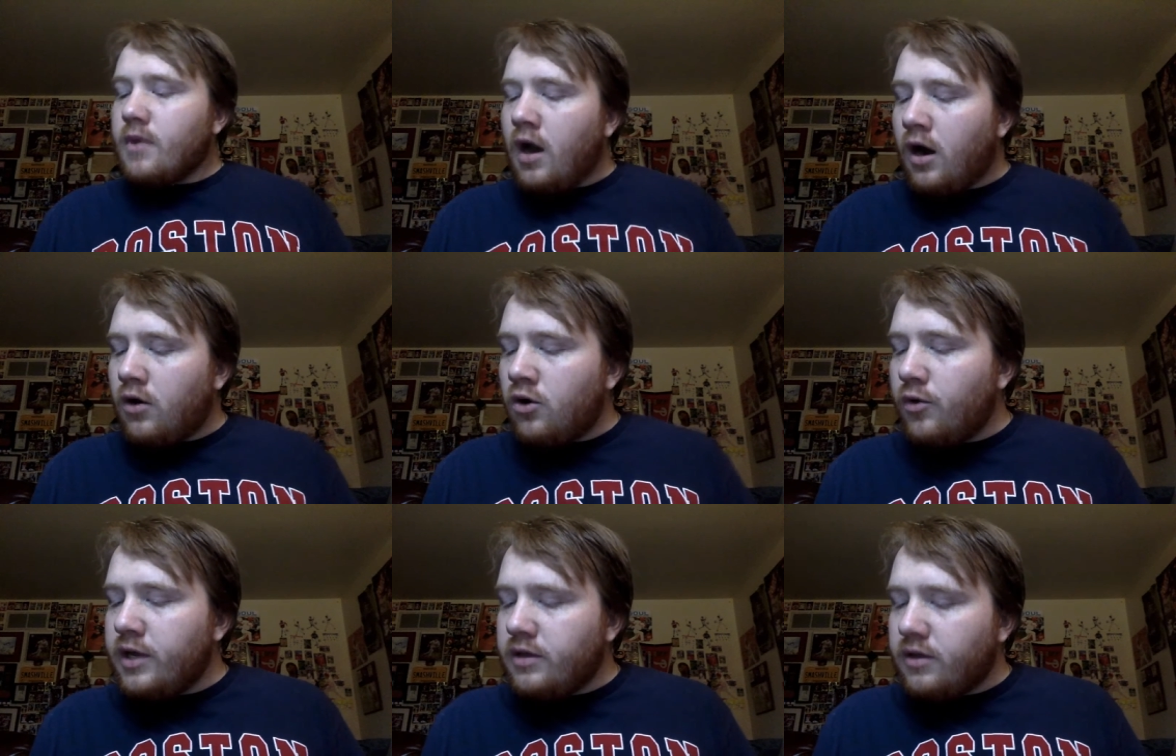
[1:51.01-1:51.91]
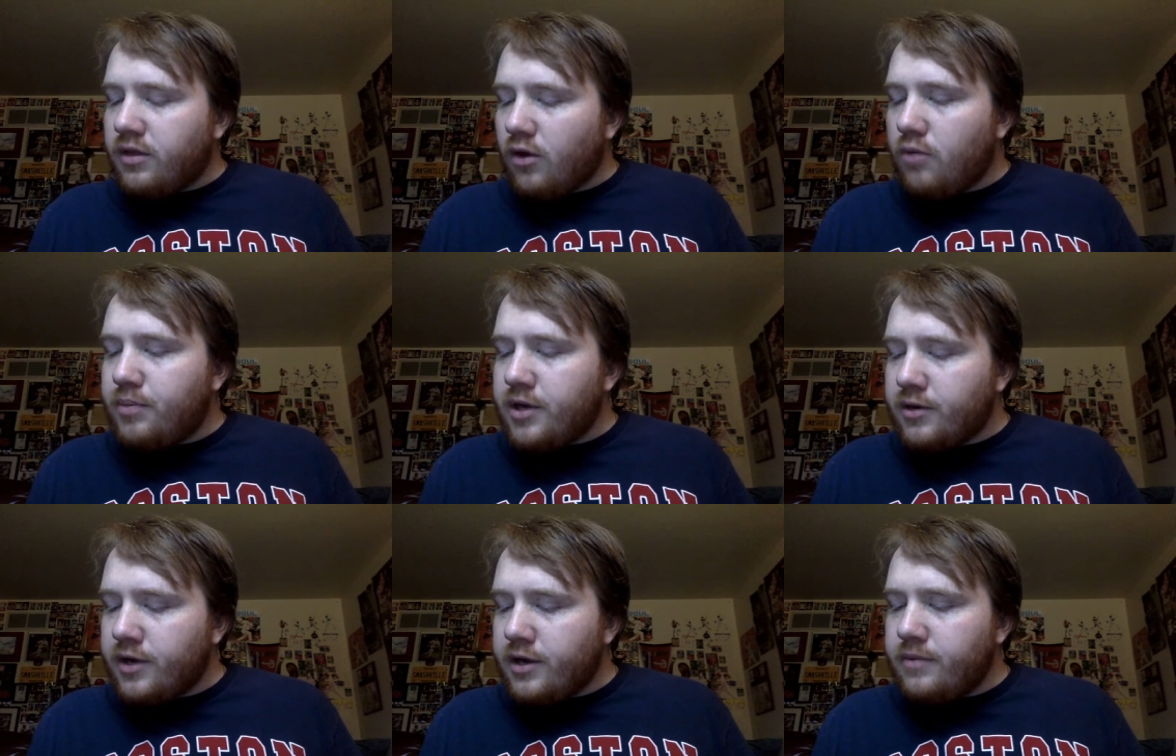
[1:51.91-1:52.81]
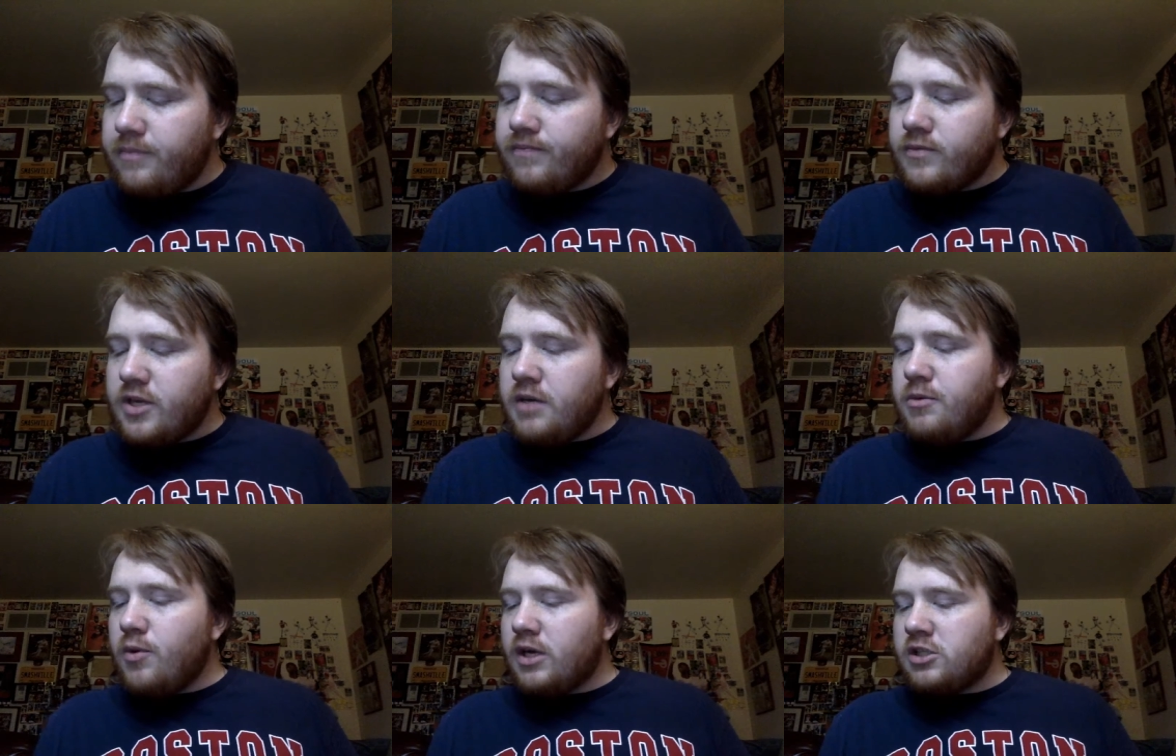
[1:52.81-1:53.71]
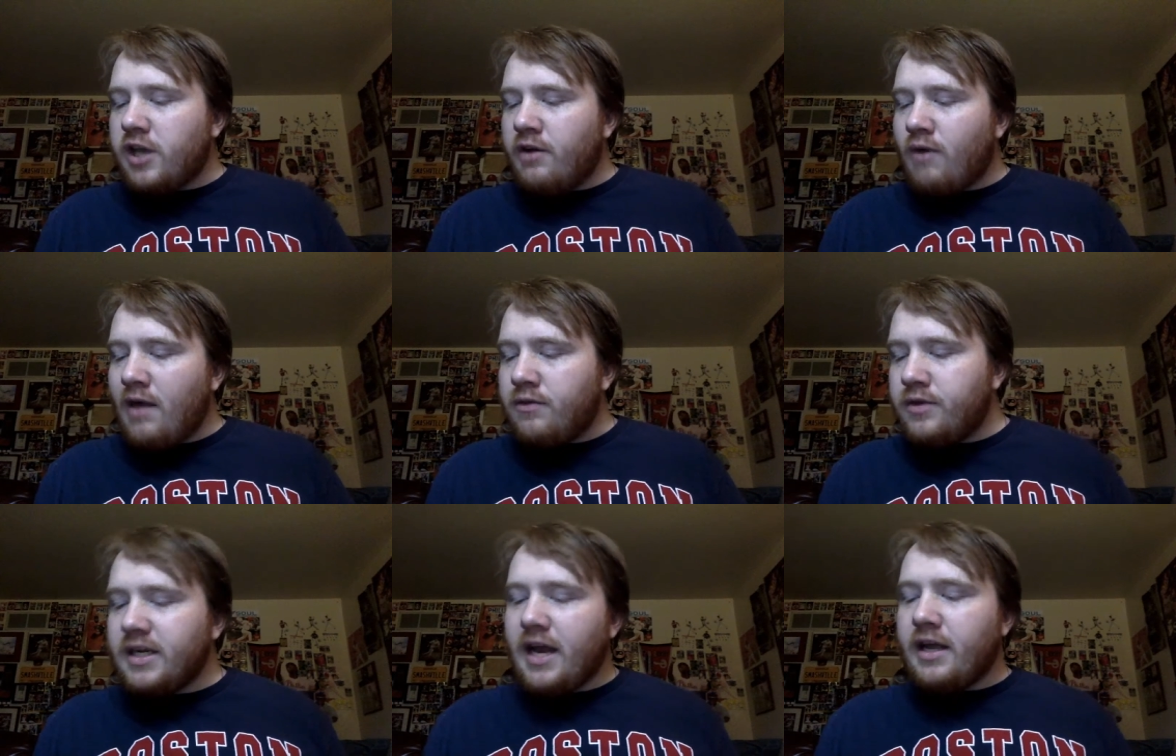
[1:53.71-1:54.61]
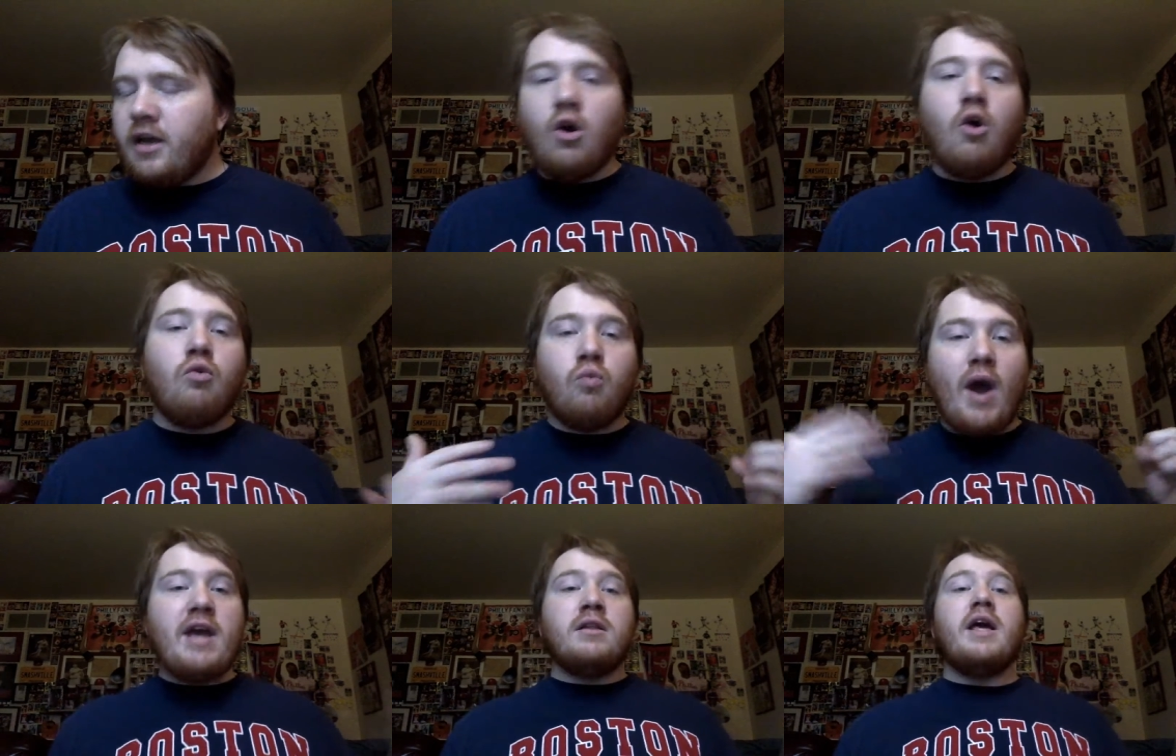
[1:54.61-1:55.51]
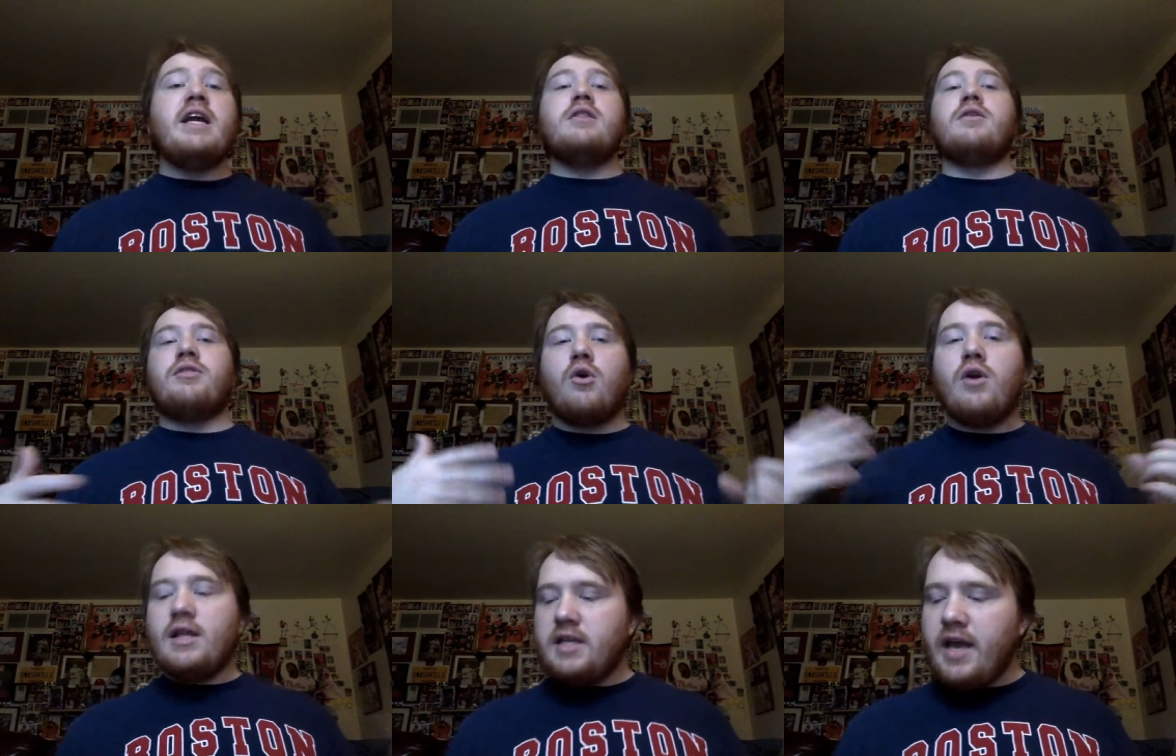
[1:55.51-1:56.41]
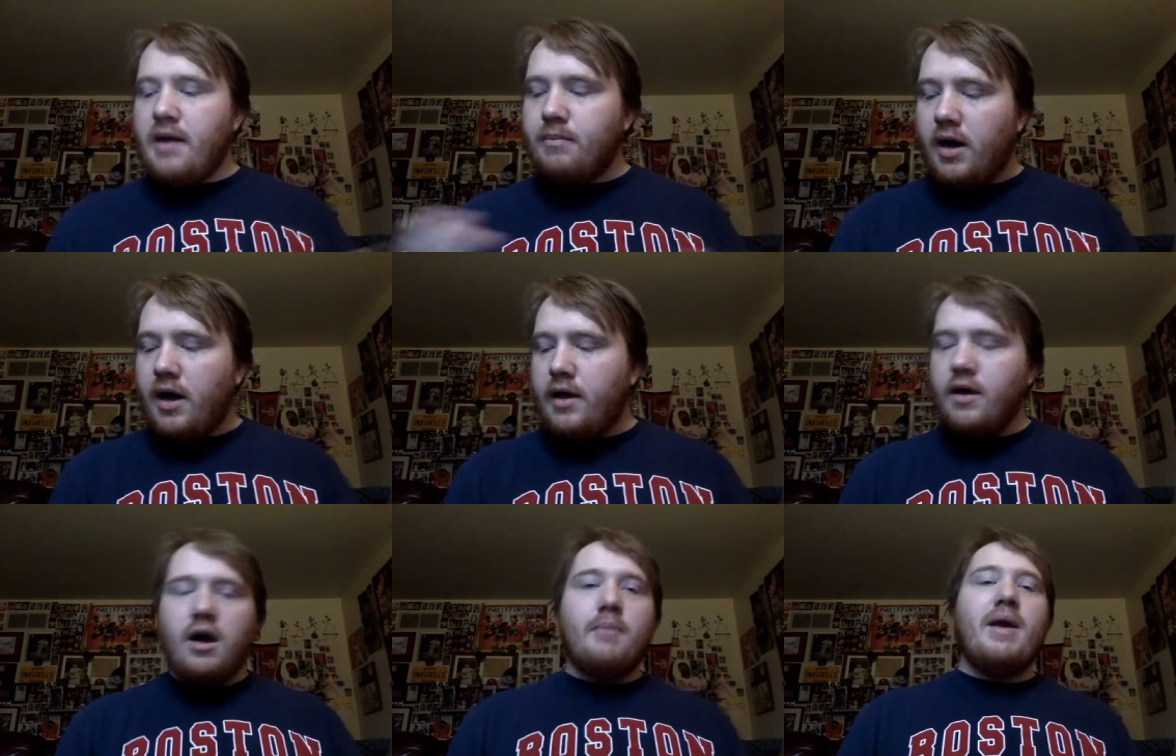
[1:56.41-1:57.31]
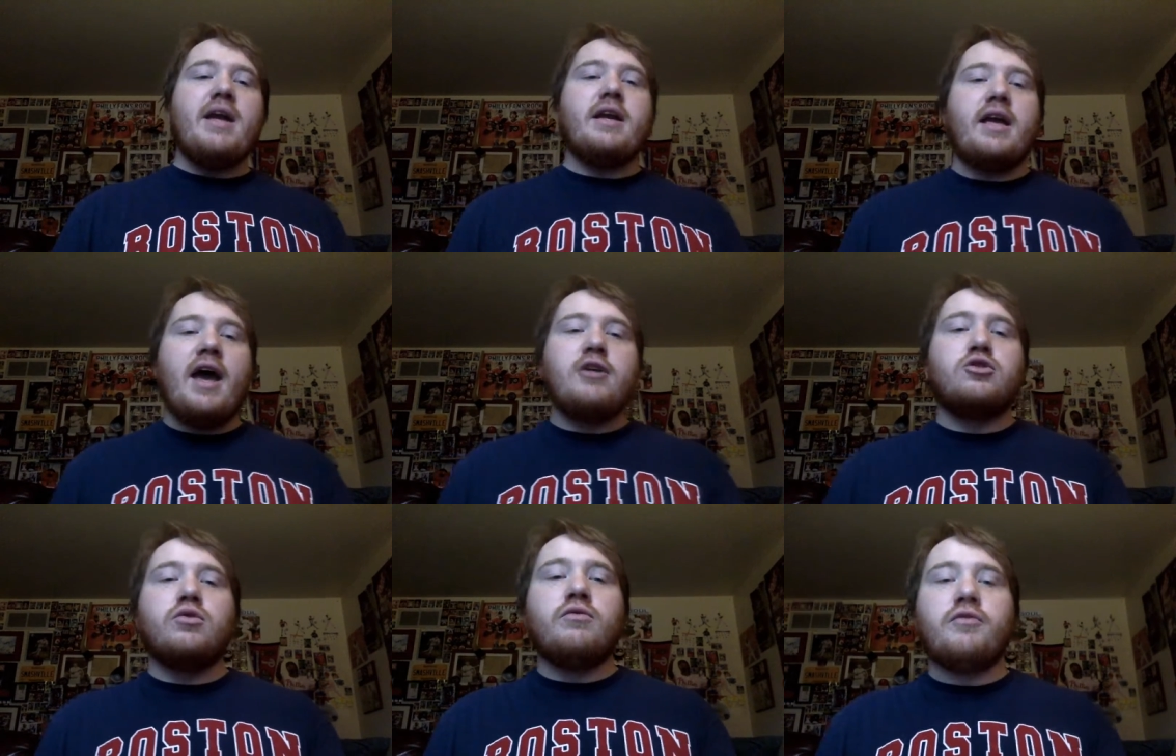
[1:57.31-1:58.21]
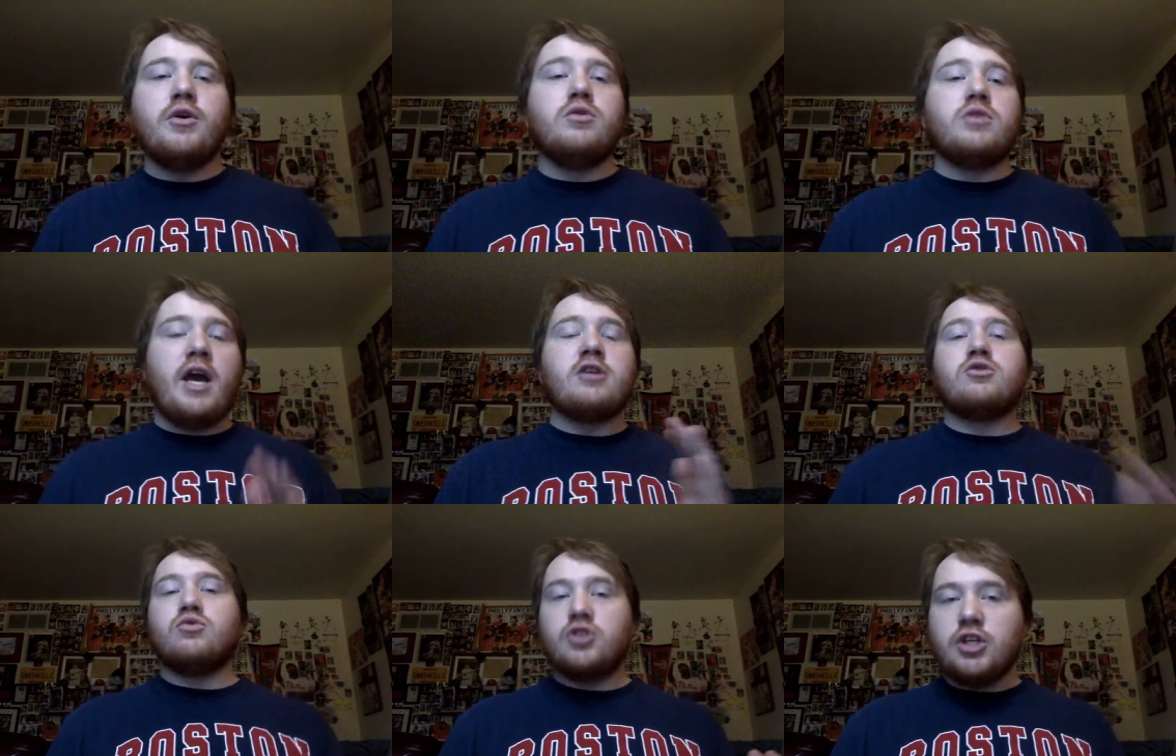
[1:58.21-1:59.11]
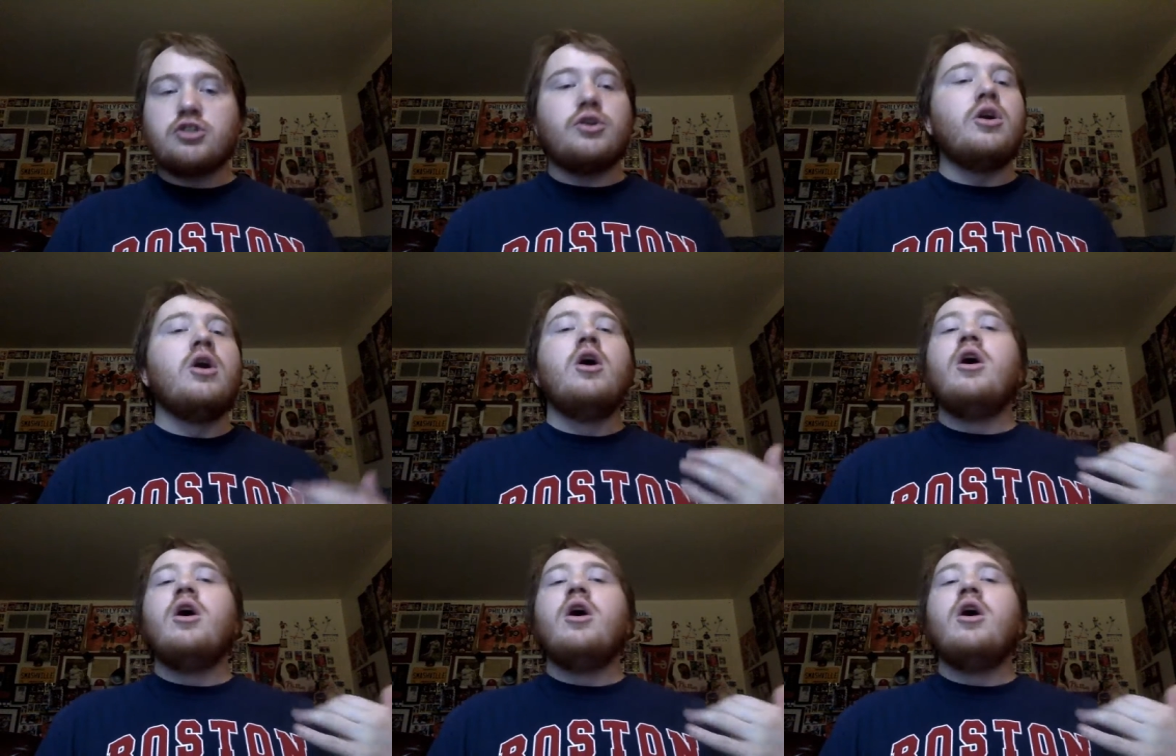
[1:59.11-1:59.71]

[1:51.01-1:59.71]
uh, early in the third period, Team USA, rather than getting a goal way late in the third at the end by Amanda Kessel, Phil Kessel's sister,